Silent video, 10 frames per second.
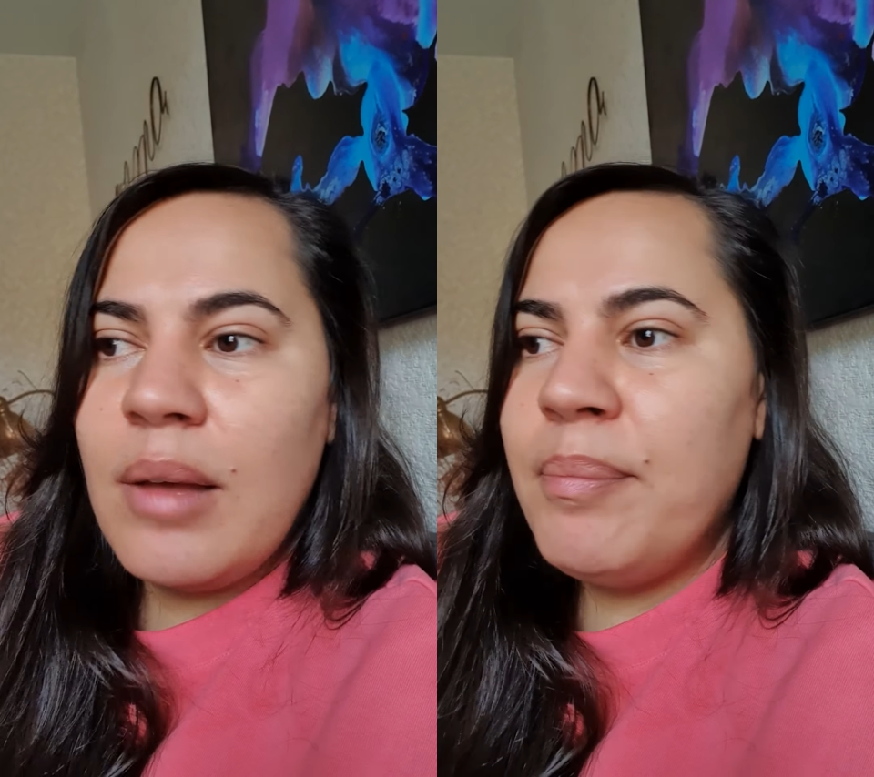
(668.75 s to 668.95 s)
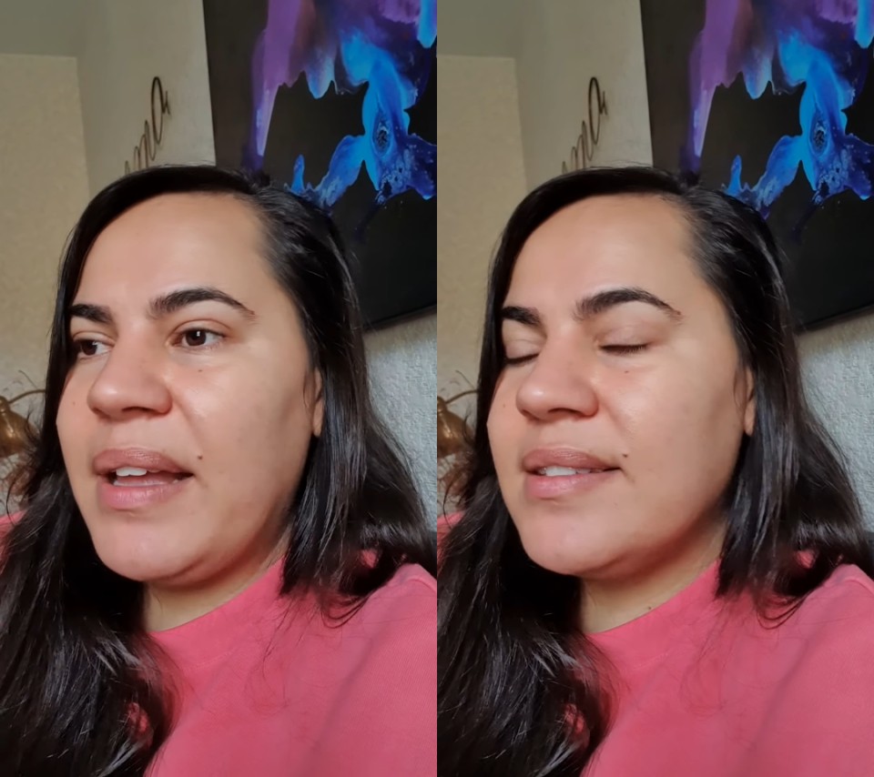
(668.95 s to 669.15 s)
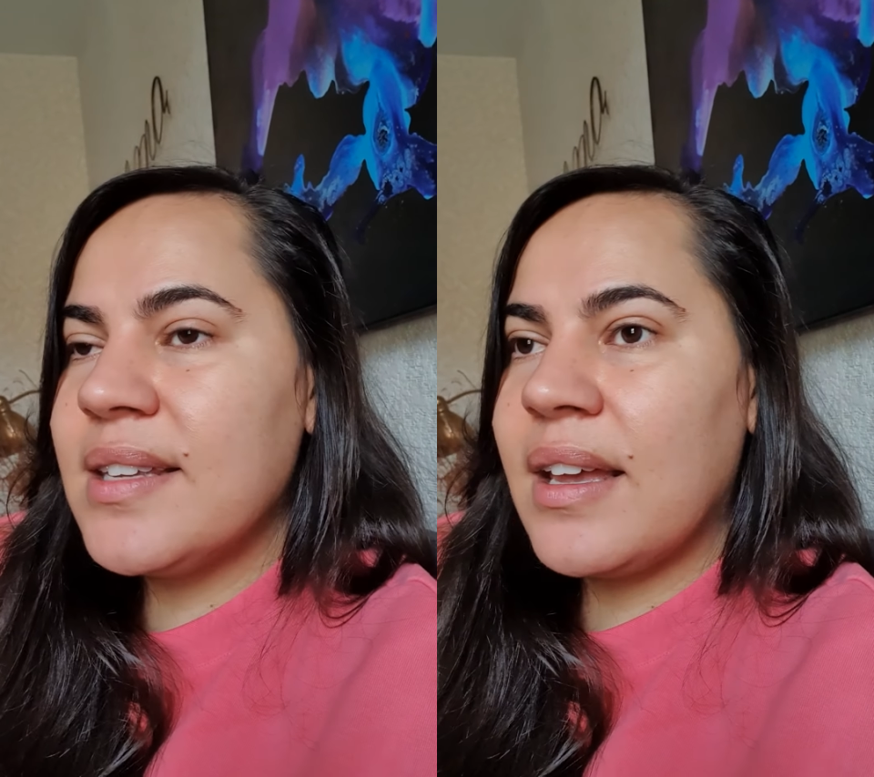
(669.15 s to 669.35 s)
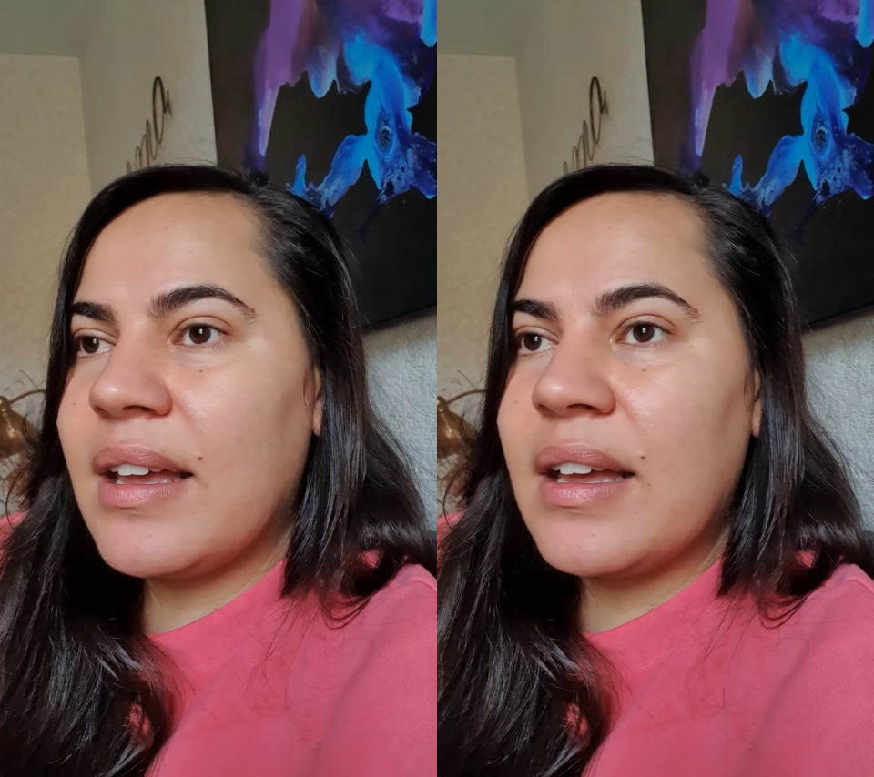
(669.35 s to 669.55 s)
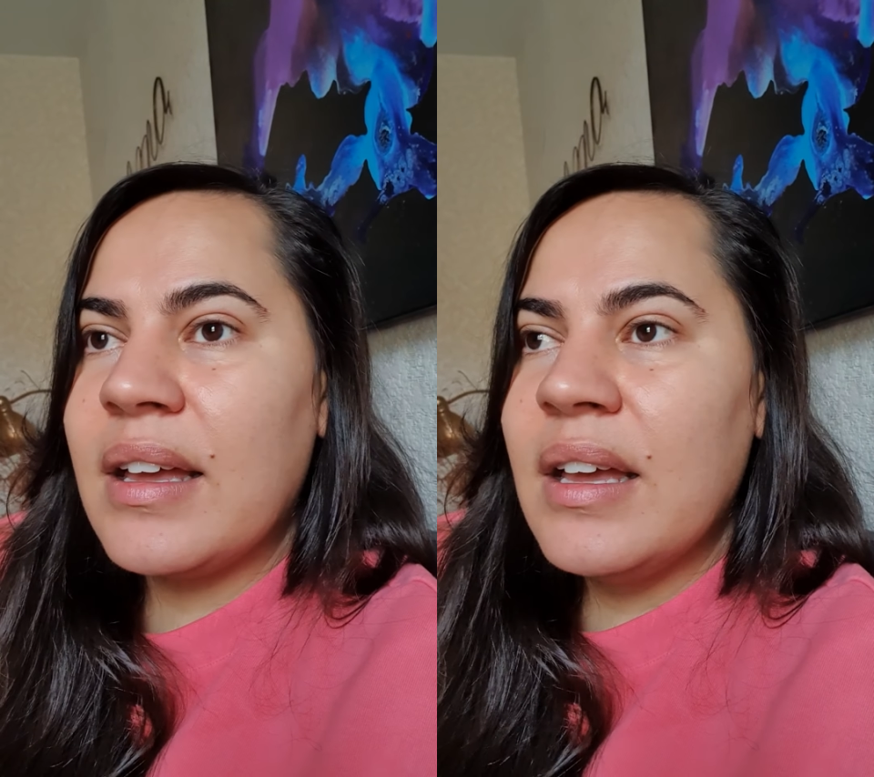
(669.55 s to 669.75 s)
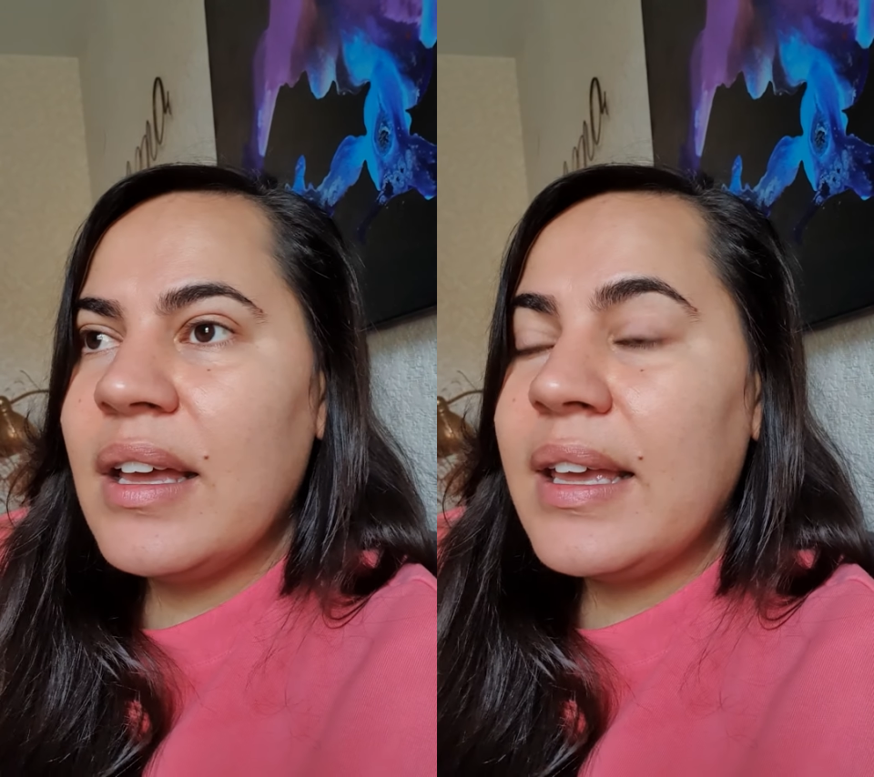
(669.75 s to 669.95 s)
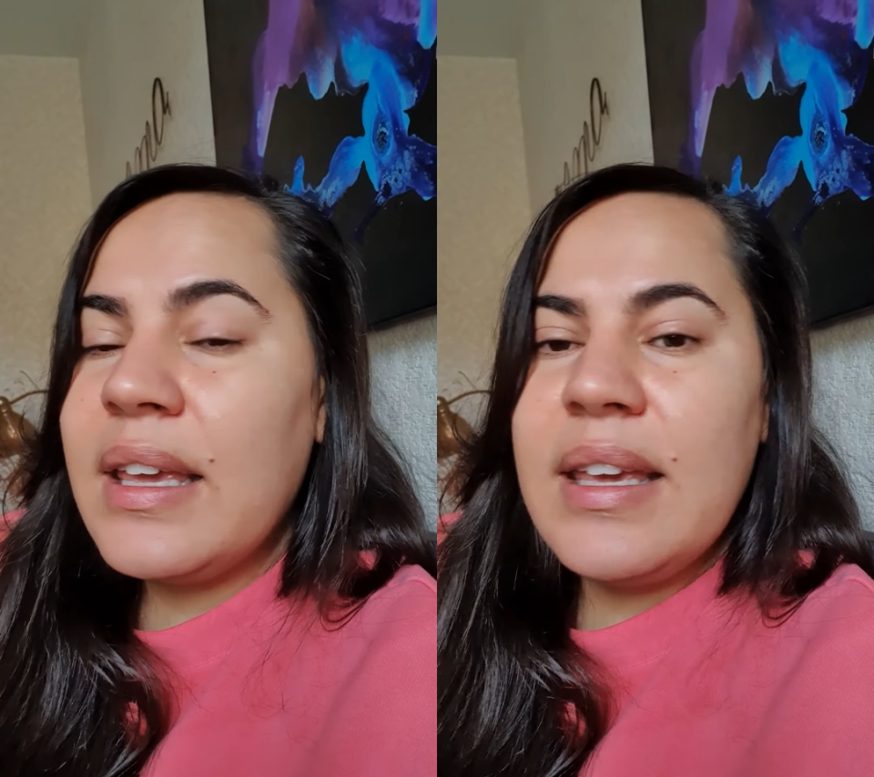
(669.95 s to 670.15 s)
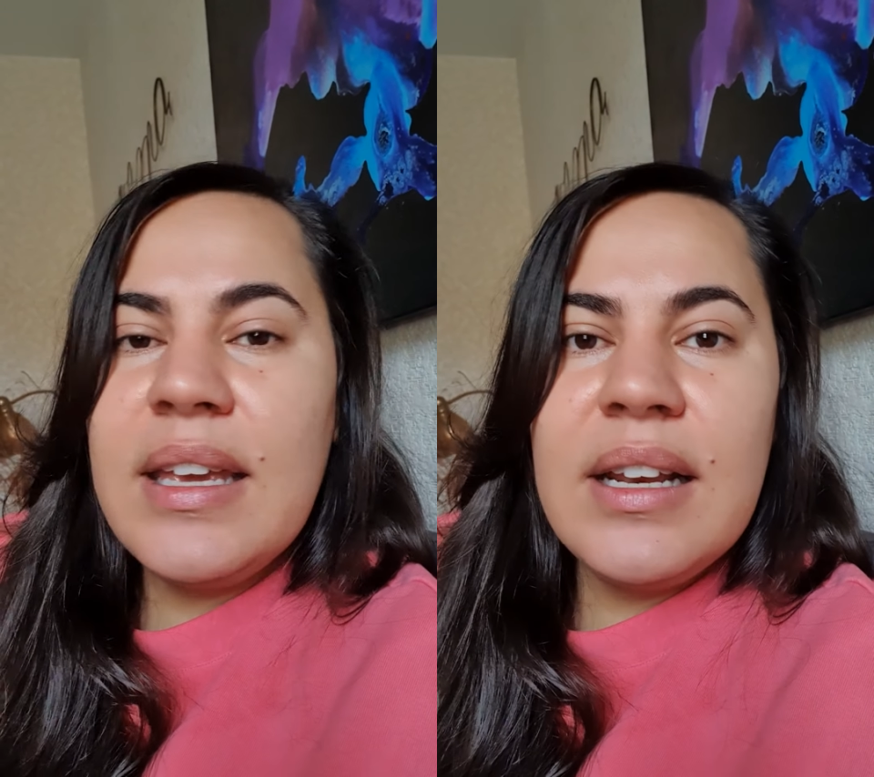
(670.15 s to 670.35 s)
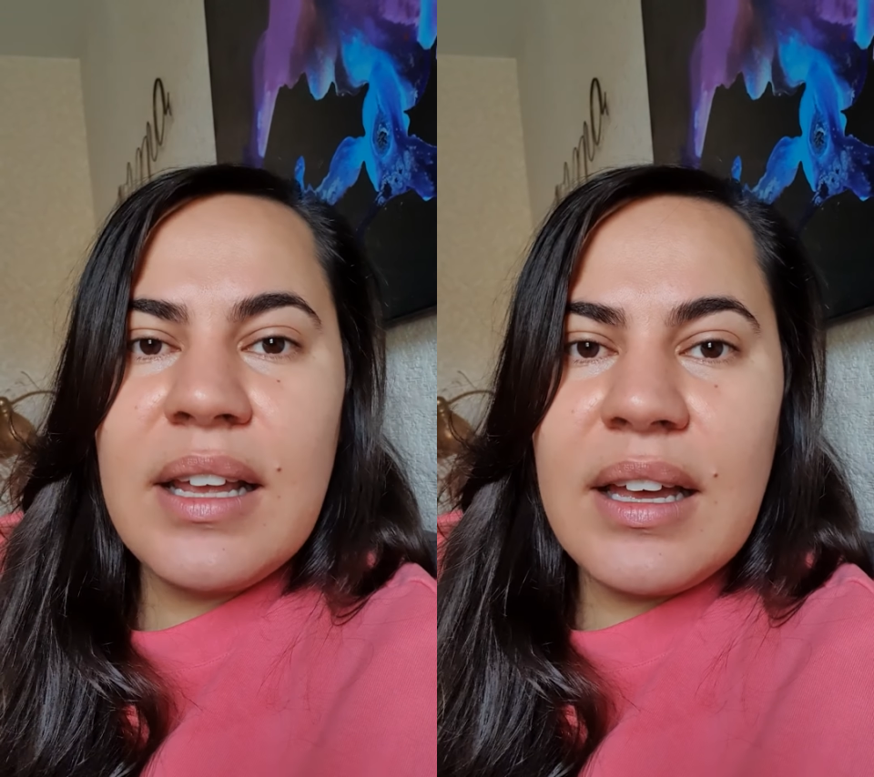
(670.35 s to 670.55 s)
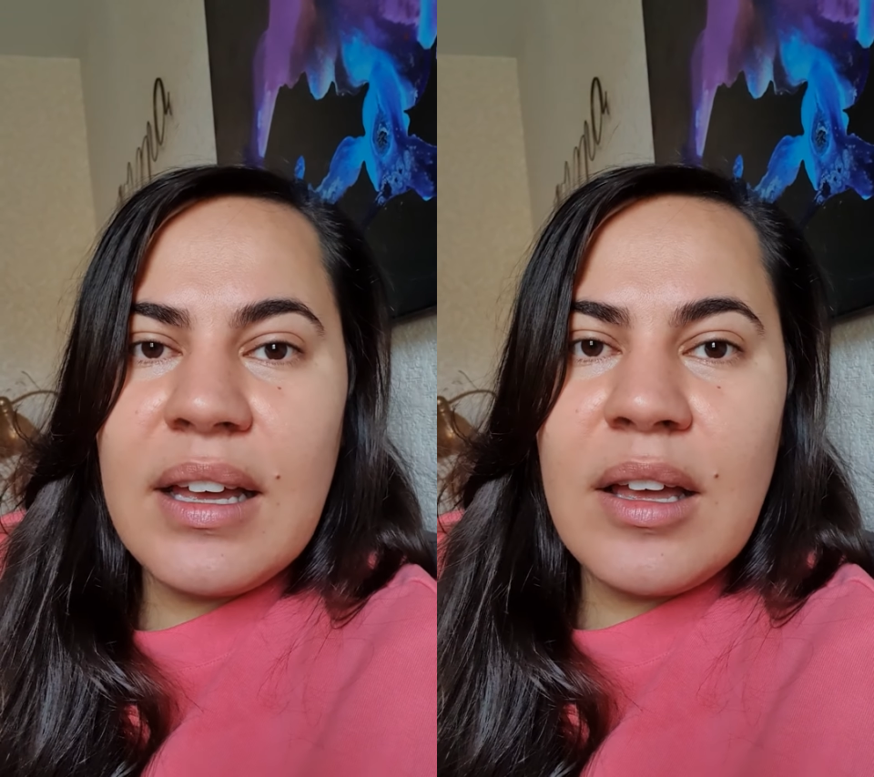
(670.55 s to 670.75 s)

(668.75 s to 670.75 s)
better healer,